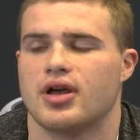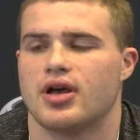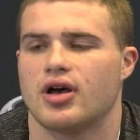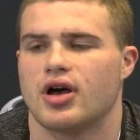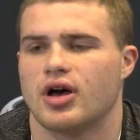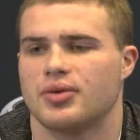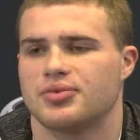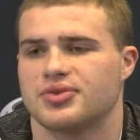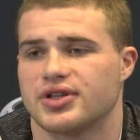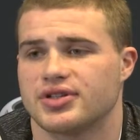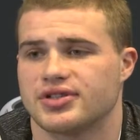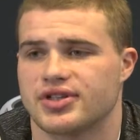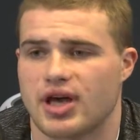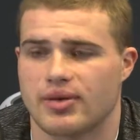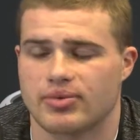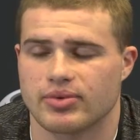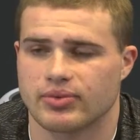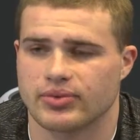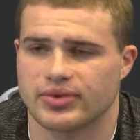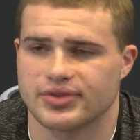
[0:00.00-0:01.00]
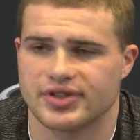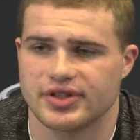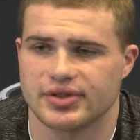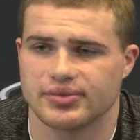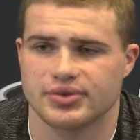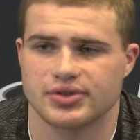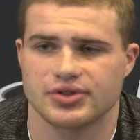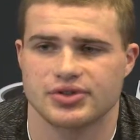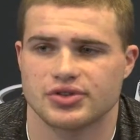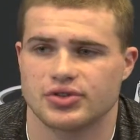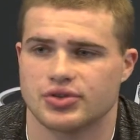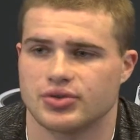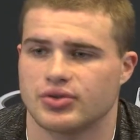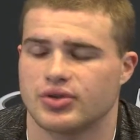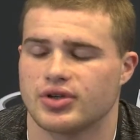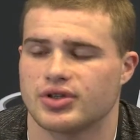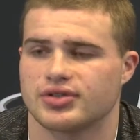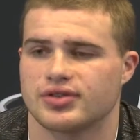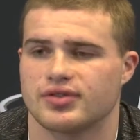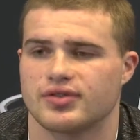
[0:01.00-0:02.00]
upsets happen when teams can shoot
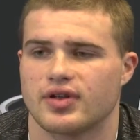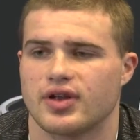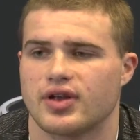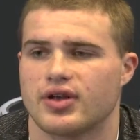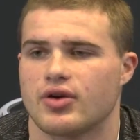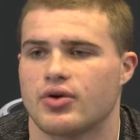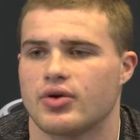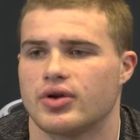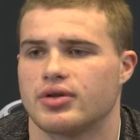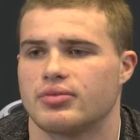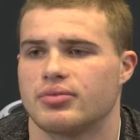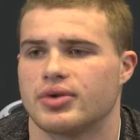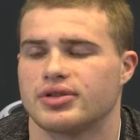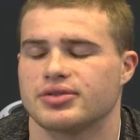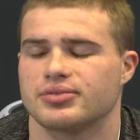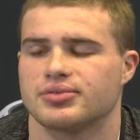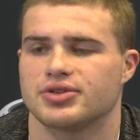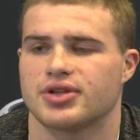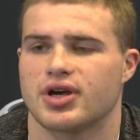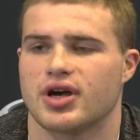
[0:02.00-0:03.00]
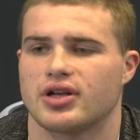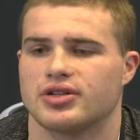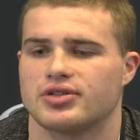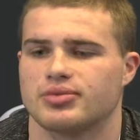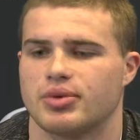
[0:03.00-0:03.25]
because they go in and make some shots.